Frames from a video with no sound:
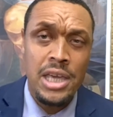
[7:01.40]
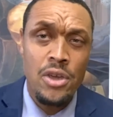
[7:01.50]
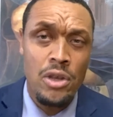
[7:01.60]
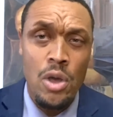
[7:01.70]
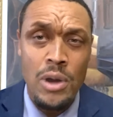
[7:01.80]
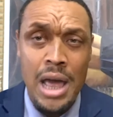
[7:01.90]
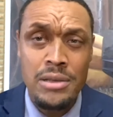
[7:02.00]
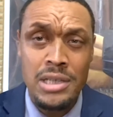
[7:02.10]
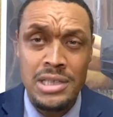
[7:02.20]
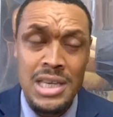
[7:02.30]
your loan out
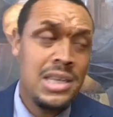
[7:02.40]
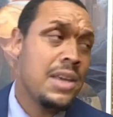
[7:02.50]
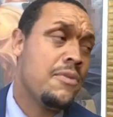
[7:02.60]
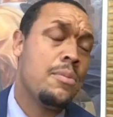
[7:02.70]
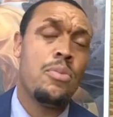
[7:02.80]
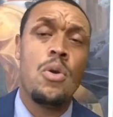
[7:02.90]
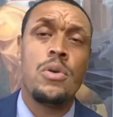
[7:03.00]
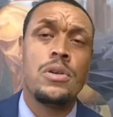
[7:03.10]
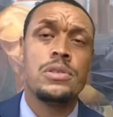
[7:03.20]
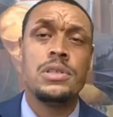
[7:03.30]
to 10 different
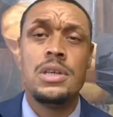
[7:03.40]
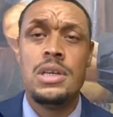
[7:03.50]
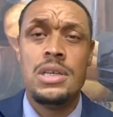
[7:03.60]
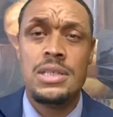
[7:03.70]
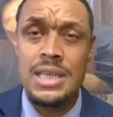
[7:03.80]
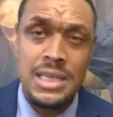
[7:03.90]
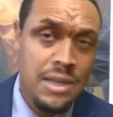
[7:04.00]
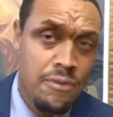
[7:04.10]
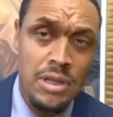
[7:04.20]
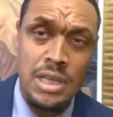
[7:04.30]
brokers, 10
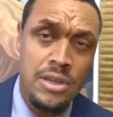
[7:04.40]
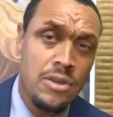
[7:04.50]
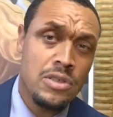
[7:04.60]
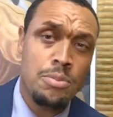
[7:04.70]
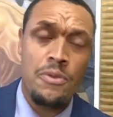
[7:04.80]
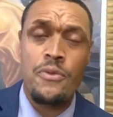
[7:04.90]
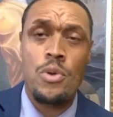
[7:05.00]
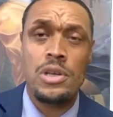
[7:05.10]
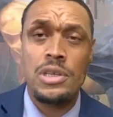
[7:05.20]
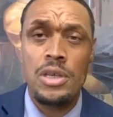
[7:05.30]
different lenders before
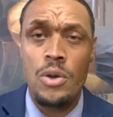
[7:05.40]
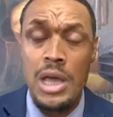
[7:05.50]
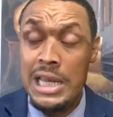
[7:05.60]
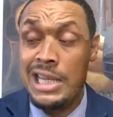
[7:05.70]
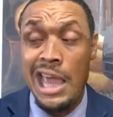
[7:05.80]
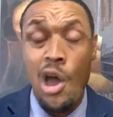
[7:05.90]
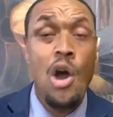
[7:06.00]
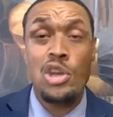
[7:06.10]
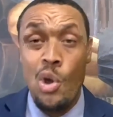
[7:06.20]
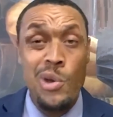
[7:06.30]
the deal, and then they
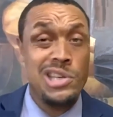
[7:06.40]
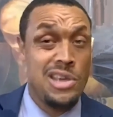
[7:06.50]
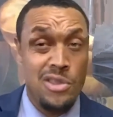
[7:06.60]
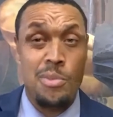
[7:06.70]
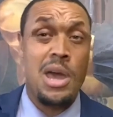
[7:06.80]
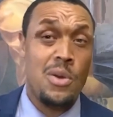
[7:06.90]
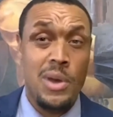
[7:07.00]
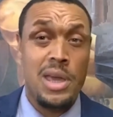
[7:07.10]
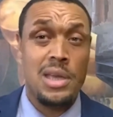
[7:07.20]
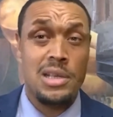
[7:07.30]
all know each other, by the
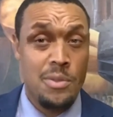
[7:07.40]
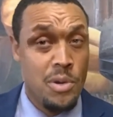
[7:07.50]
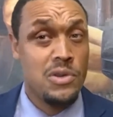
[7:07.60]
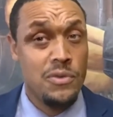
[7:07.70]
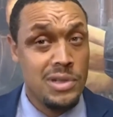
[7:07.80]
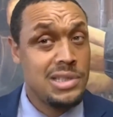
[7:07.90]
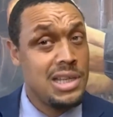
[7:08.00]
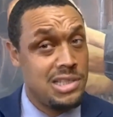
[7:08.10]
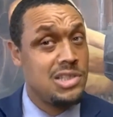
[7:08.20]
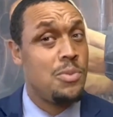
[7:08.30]
way. Commercial real estate
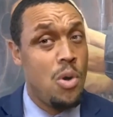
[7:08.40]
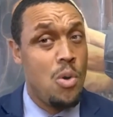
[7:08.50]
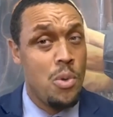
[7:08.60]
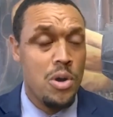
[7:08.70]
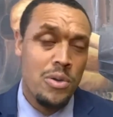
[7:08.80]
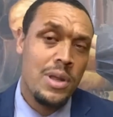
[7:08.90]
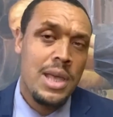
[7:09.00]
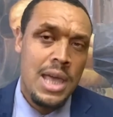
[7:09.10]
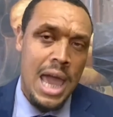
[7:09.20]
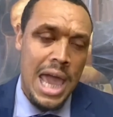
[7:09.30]
is a small world.
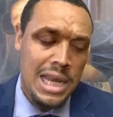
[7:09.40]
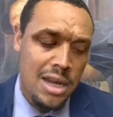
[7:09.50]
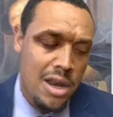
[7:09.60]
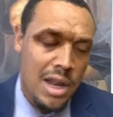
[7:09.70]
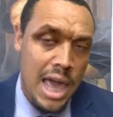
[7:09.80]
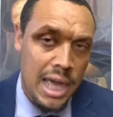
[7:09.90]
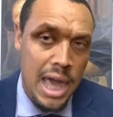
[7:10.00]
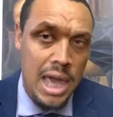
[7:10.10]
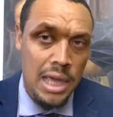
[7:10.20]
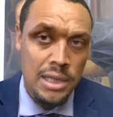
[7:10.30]
And then they're like,
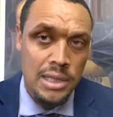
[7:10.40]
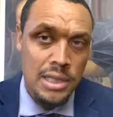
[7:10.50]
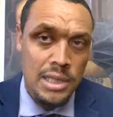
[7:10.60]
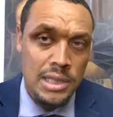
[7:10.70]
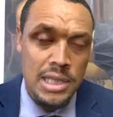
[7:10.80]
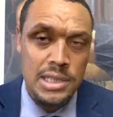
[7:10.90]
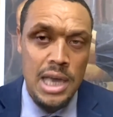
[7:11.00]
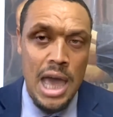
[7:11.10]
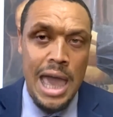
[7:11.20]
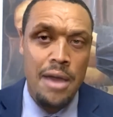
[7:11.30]
hey, this
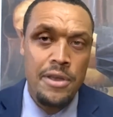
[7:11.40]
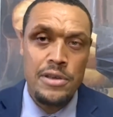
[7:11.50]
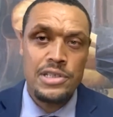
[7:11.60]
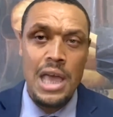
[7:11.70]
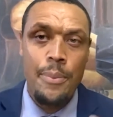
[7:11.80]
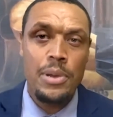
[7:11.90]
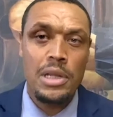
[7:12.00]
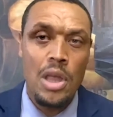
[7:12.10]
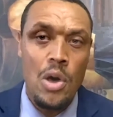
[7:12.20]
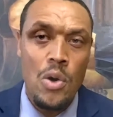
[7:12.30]
guy out here shopping
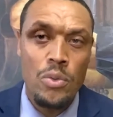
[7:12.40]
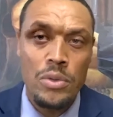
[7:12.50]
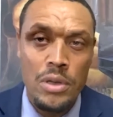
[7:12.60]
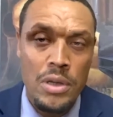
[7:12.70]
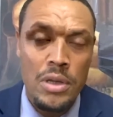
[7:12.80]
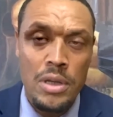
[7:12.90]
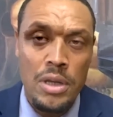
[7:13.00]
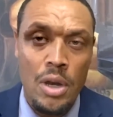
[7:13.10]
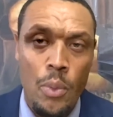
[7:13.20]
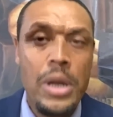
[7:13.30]
alone, you
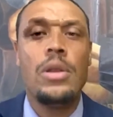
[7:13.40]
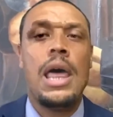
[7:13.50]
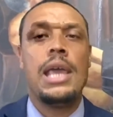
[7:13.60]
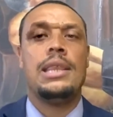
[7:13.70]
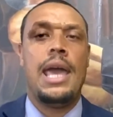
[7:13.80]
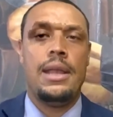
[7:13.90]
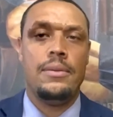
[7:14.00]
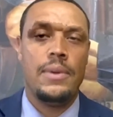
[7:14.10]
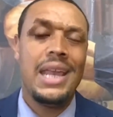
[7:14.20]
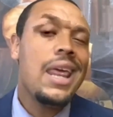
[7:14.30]
know, we don't like that.
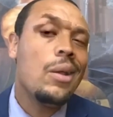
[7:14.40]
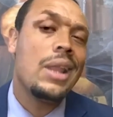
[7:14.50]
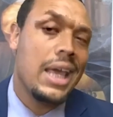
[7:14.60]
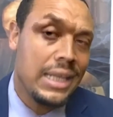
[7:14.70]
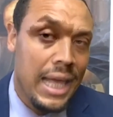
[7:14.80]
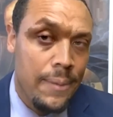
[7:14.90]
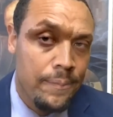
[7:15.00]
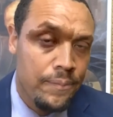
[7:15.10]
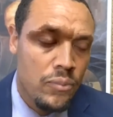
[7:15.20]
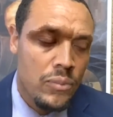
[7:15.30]
And they don't like that.
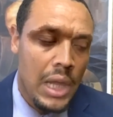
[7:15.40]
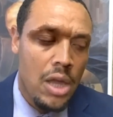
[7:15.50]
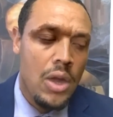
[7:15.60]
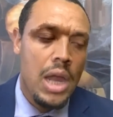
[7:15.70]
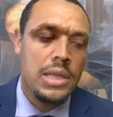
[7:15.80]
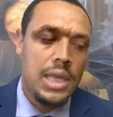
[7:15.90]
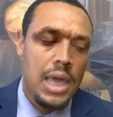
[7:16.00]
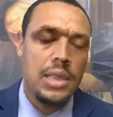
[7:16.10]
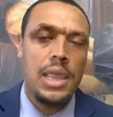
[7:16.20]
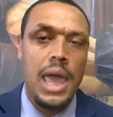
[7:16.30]
Now you got to
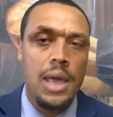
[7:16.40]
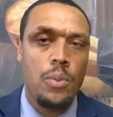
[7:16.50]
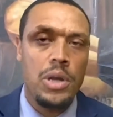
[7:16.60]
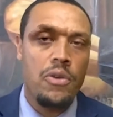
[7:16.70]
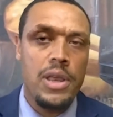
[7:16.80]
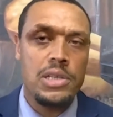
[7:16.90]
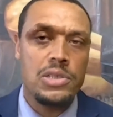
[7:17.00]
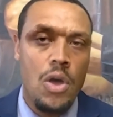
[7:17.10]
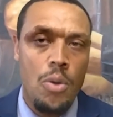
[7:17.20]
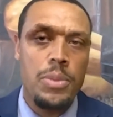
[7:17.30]
take that with a grain of
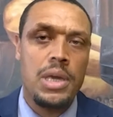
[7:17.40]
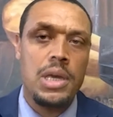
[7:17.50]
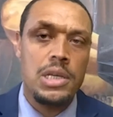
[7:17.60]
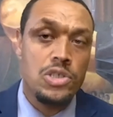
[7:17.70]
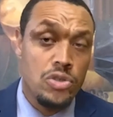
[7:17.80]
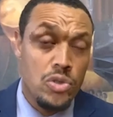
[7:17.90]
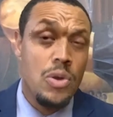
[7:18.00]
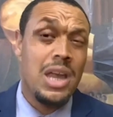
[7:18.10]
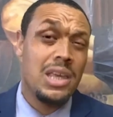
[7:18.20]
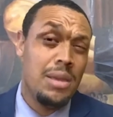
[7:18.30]
salt because you do
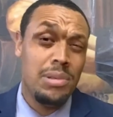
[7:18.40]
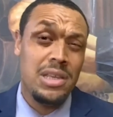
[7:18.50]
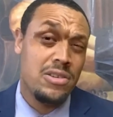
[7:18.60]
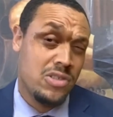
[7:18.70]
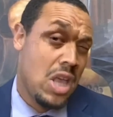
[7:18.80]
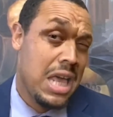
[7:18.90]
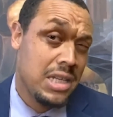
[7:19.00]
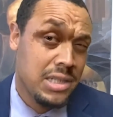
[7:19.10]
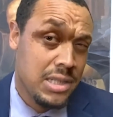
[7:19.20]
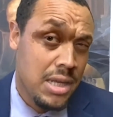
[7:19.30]
got to keep lenders
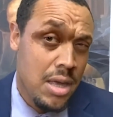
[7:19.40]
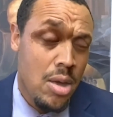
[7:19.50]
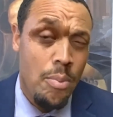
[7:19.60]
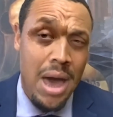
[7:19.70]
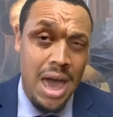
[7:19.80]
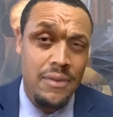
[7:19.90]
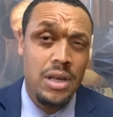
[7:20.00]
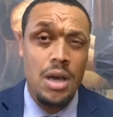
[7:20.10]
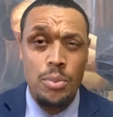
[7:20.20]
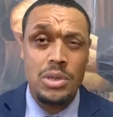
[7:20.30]
honest by having a
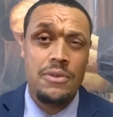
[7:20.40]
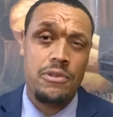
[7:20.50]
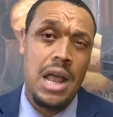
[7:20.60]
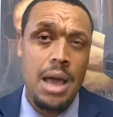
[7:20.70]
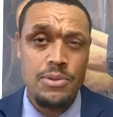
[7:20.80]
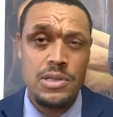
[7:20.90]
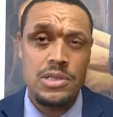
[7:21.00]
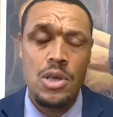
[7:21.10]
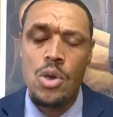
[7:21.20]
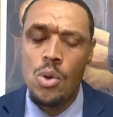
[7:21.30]
couple different options.
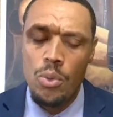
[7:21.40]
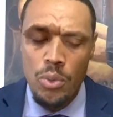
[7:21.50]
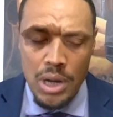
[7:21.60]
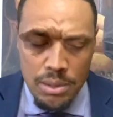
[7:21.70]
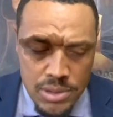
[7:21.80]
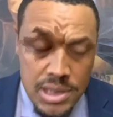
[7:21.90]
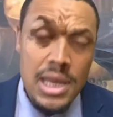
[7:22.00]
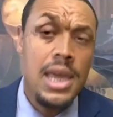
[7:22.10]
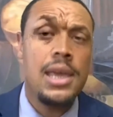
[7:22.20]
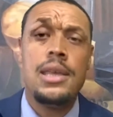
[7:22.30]
What I'm
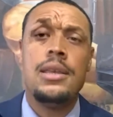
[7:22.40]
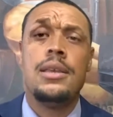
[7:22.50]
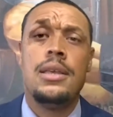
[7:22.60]
saying